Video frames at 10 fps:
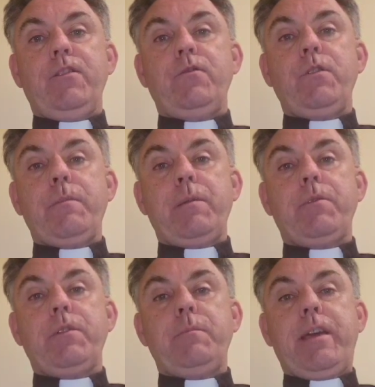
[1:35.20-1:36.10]
You
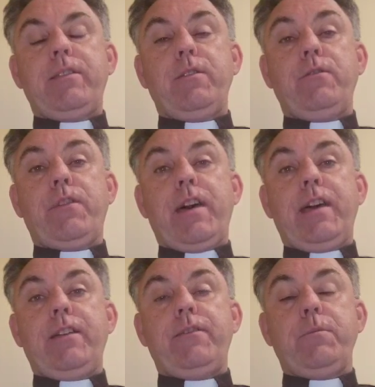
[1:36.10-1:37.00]
remember in Matthew
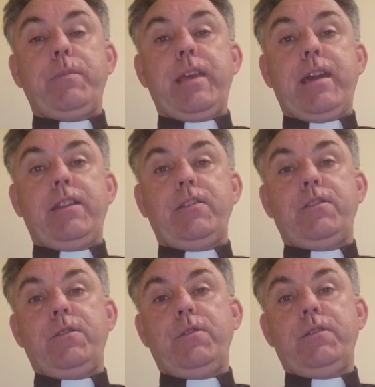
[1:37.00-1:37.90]
5, the
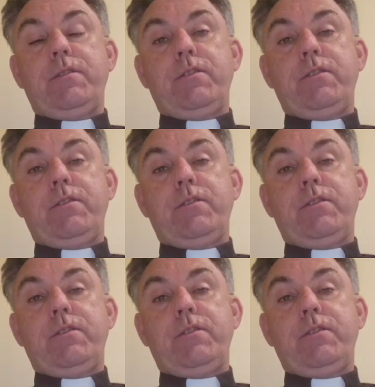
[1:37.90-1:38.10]
Beatitudes,